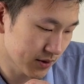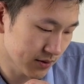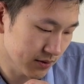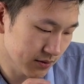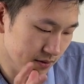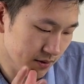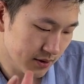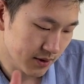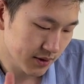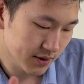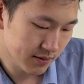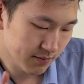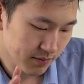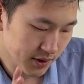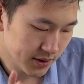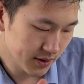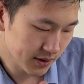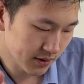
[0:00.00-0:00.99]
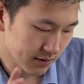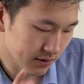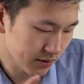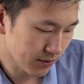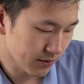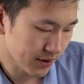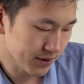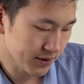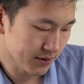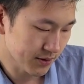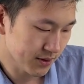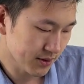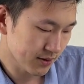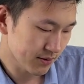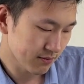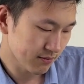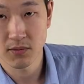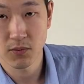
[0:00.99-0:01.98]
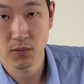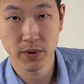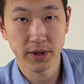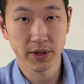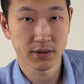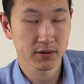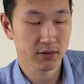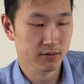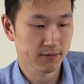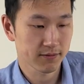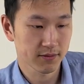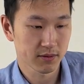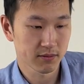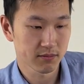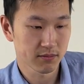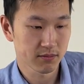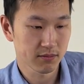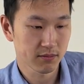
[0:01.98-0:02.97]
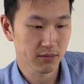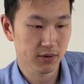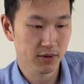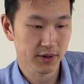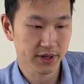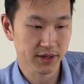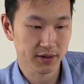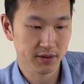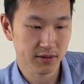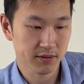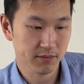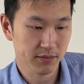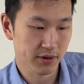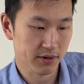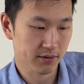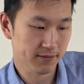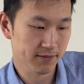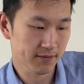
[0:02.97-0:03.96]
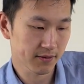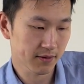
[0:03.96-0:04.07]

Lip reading: So it's basically twice the weight of a plain pair of